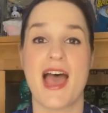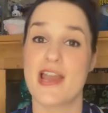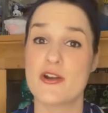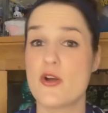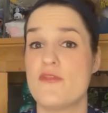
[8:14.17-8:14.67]

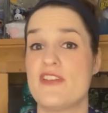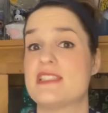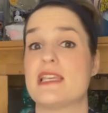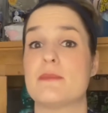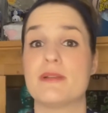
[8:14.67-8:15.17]
I don't know if
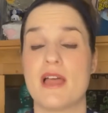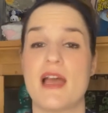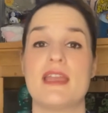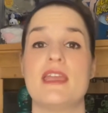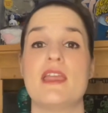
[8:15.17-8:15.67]
it's
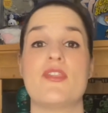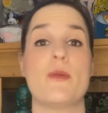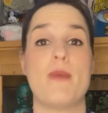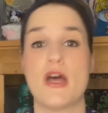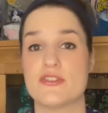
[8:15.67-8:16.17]
implying the
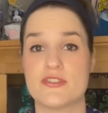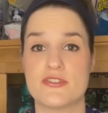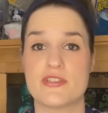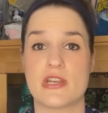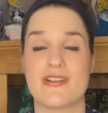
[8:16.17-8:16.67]

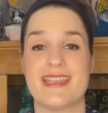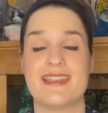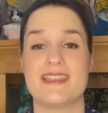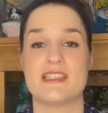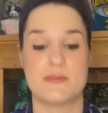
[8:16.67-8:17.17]
monsters that are
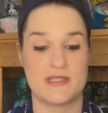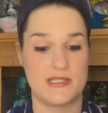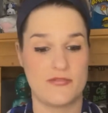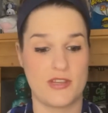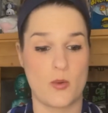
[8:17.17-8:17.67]
in this
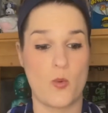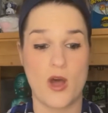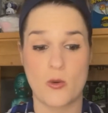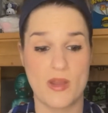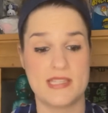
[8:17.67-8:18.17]
specific
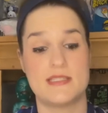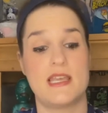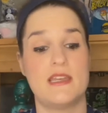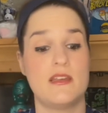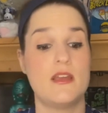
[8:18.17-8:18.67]
walkway
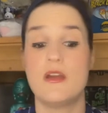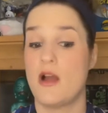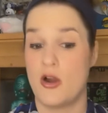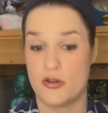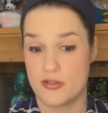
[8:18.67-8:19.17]
set
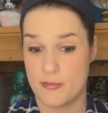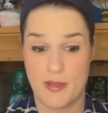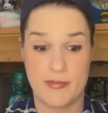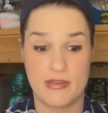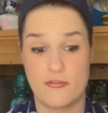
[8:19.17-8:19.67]
are the
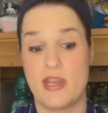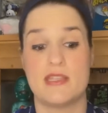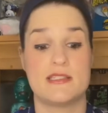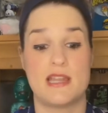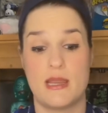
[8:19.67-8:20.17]
Mummy,
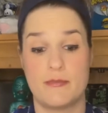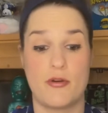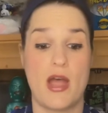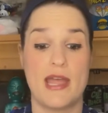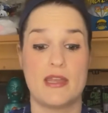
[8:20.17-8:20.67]
Frankenstein,
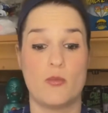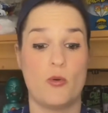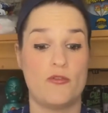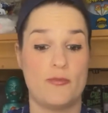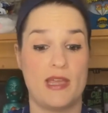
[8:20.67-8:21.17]
Bride,
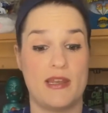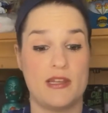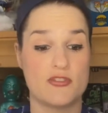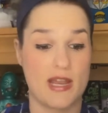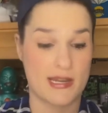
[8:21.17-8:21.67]
Wolfman,
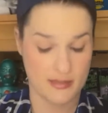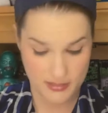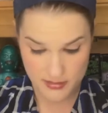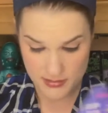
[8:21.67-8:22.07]
and Dracula.